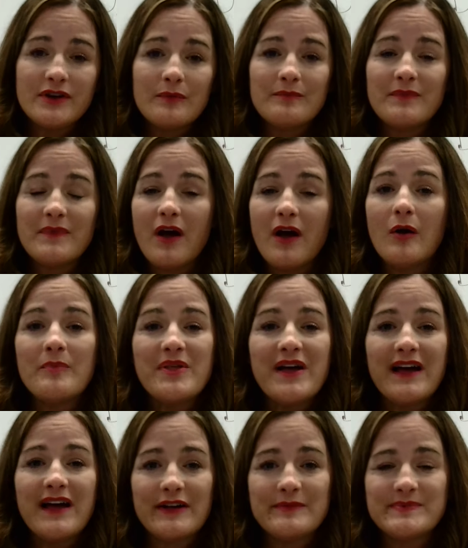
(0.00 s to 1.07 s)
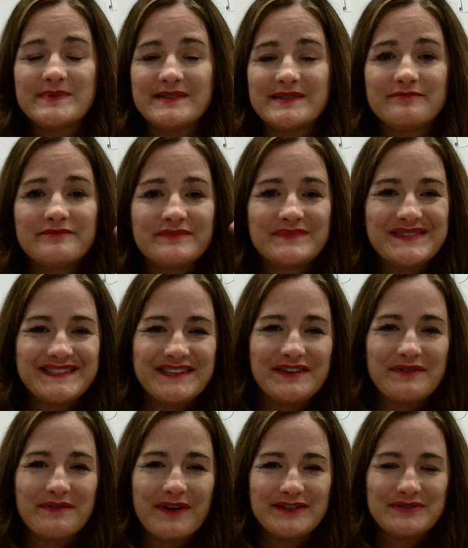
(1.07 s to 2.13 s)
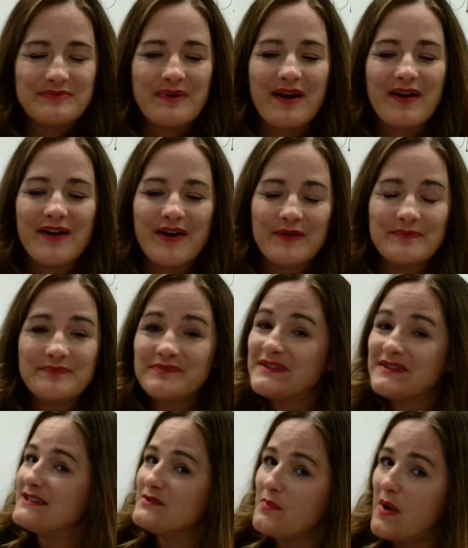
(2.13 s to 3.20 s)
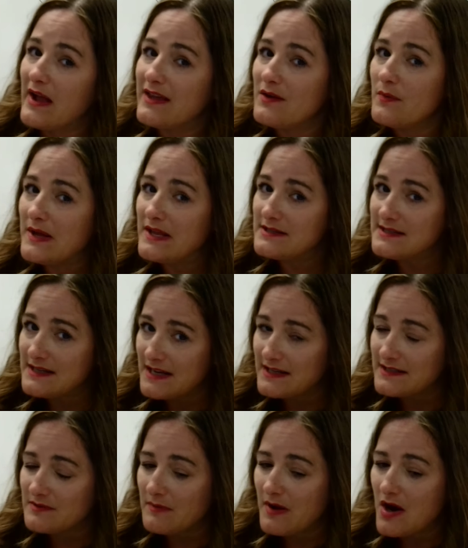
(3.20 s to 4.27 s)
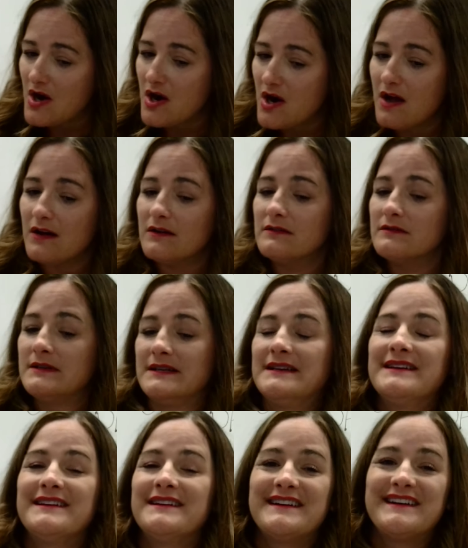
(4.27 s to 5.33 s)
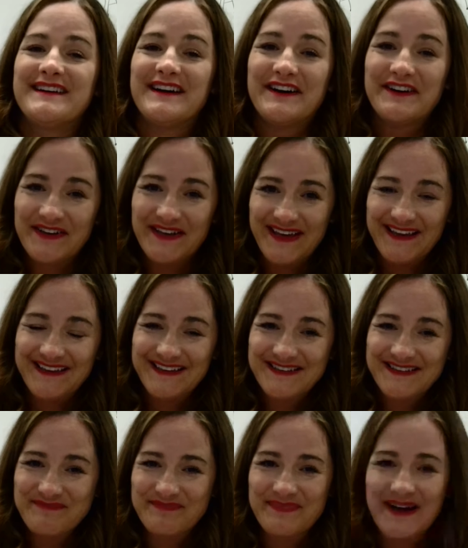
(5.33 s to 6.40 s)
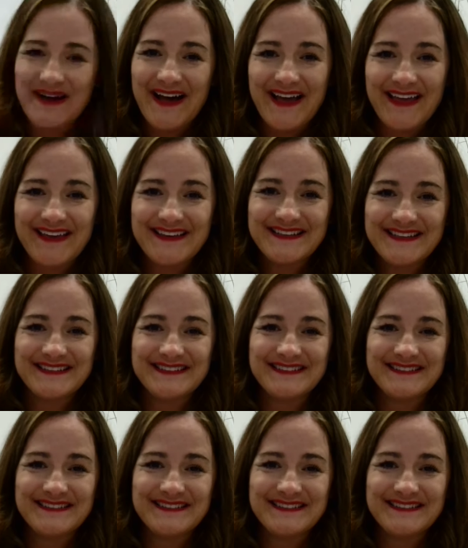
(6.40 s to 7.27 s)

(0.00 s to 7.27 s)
So, hope that helps. See you all tomorrow. It's Wacky Wednesday tomorrow. Okay, bye.